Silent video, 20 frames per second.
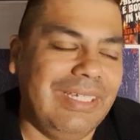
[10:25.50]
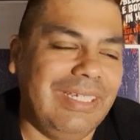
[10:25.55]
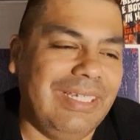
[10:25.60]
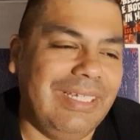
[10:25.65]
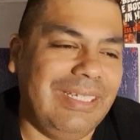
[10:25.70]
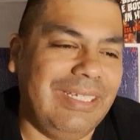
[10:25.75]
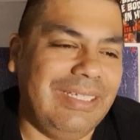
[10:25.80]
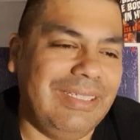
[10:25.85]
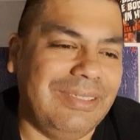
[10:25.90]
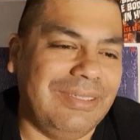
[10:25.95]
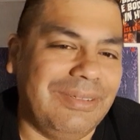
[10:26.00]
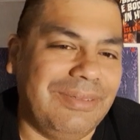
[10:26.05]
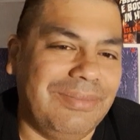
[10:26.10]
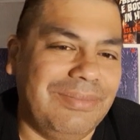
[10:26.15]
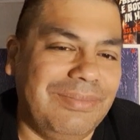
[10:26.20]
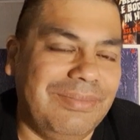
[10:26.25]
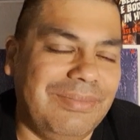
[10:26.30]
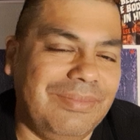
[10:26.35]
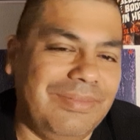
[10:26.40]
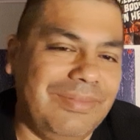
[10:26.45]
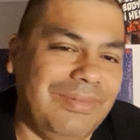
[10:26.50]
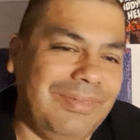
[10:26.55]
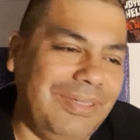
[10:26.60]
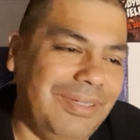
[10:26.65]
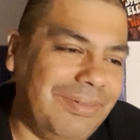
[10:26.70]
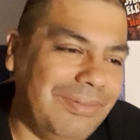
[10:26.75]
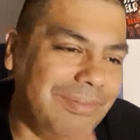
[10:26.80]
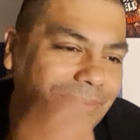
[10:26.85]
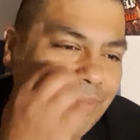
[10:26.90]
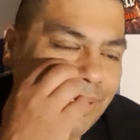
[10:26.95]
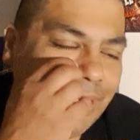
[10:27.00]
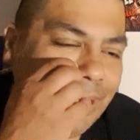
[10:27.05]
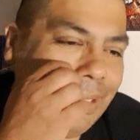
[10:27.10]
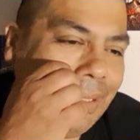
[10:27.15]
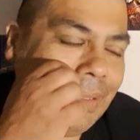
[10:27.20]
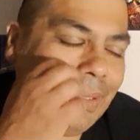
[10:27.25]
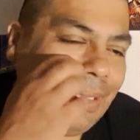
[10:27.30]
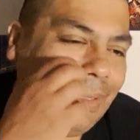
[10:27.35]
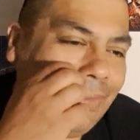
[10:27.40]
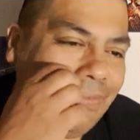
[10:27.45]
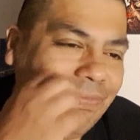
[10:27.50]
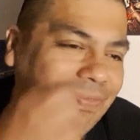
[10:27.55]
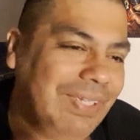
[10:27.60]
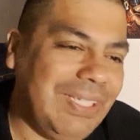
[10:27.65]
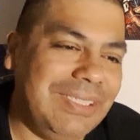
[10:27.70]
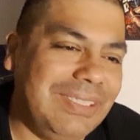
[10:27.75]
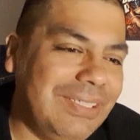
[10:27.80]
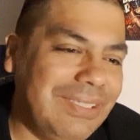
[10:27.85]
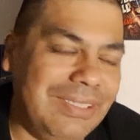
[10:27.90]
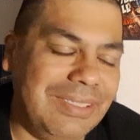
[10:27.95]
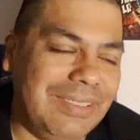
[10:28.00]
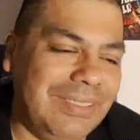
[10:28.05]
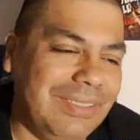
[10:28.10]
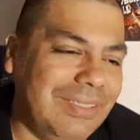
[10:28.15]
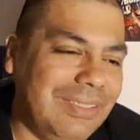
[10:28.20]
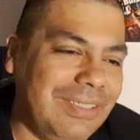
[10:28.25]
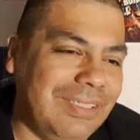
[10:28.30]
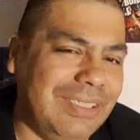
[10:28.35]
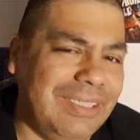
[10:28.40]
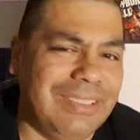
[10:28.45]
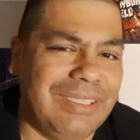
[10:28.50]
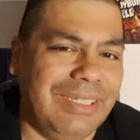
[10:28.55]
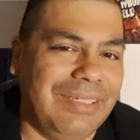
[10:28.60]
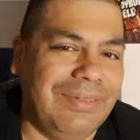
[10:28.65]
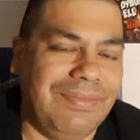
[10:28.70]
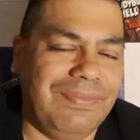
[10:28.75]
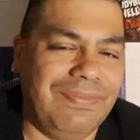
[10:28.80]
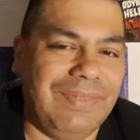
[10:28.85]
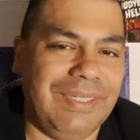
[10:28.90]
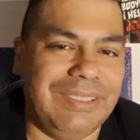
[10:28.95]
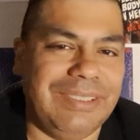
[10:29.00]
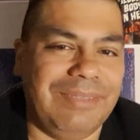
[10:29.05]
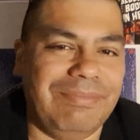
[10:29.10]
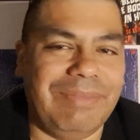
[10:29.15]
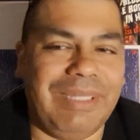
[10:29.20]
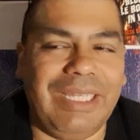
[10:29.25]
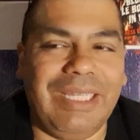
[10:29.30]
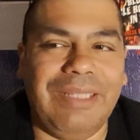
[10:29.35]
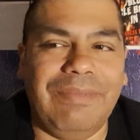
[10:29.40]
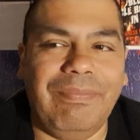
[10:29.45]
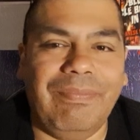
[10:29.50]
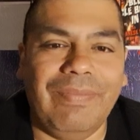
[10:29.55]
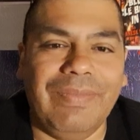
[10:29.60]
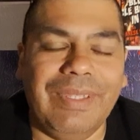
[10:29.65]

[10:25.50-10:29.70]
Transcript: and he's um you know we'll bring it, I'll fix it because he's like a fix it man.